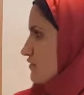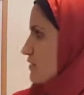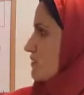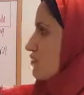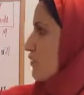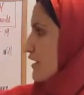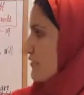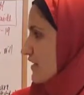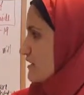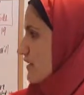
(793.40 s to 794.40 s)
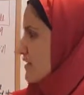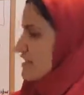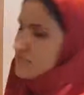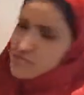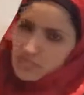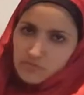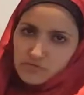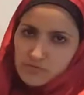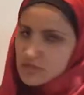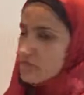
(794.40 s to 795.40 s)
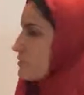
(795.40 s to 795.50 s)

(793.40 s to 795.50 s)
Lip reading: of the people who are affected by the safe injection rooms, so the